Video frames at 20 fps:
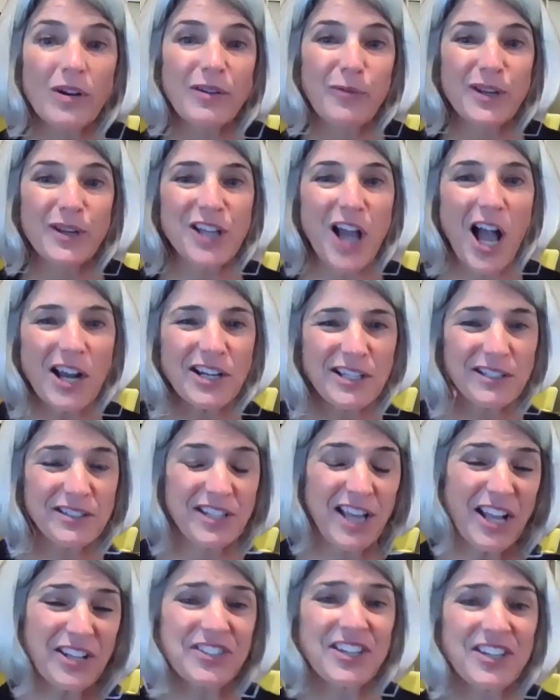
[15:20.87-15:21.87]
and we
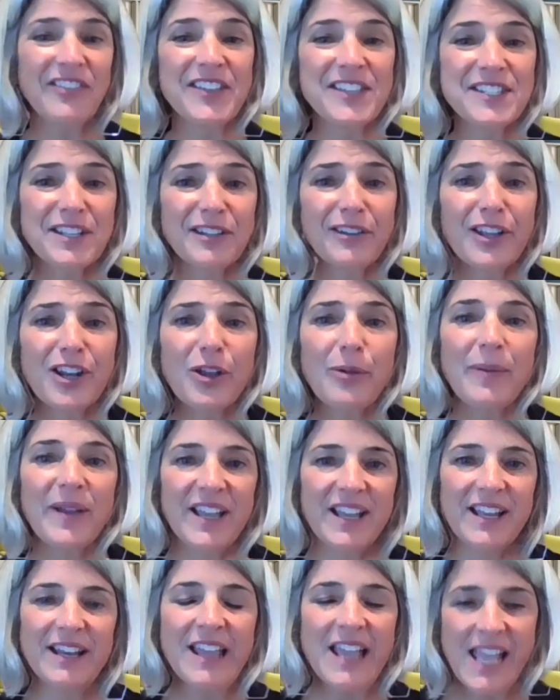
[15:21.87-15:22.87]
touched on this a little
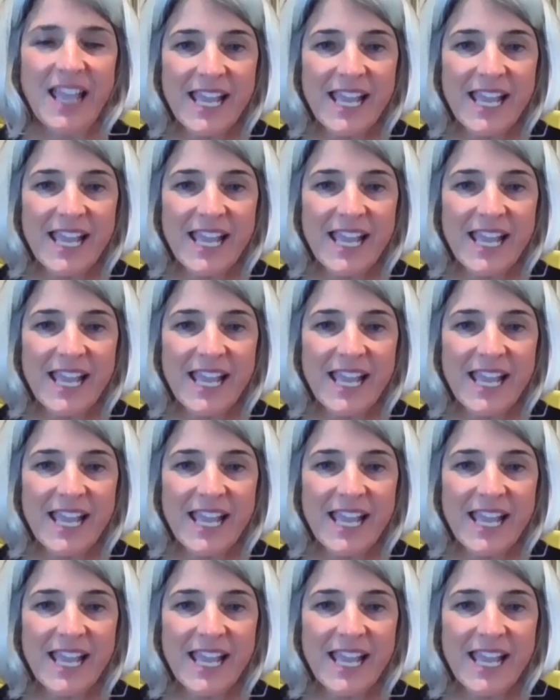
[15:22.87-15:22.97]
bit,